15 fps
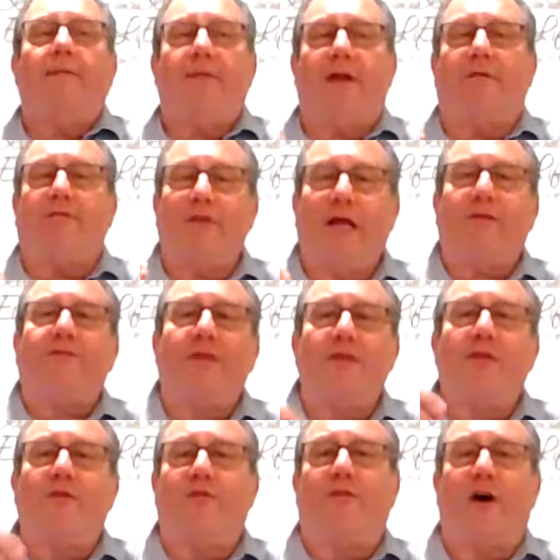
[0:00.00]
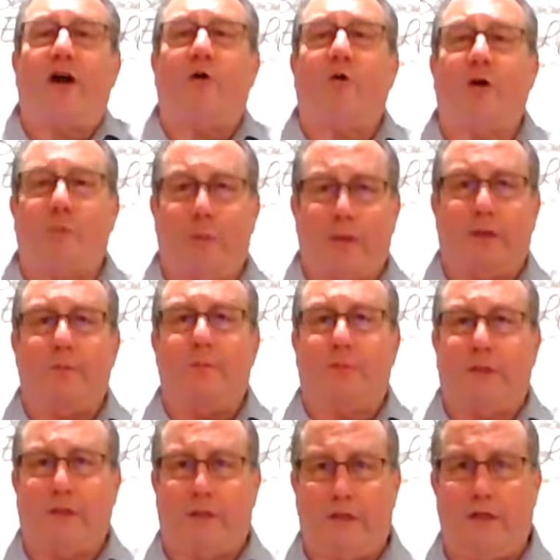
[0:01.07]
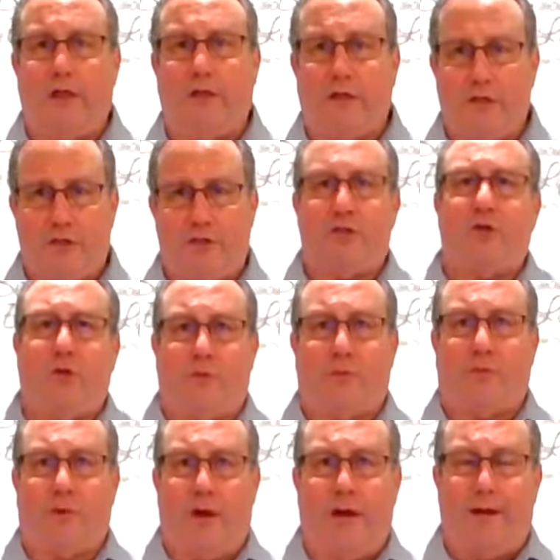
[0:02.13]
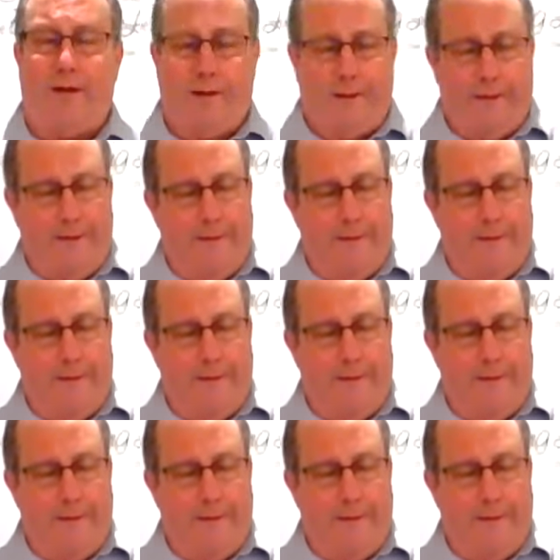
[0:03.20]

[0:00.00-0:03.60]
that if left in the fire would have been completely consumed, right?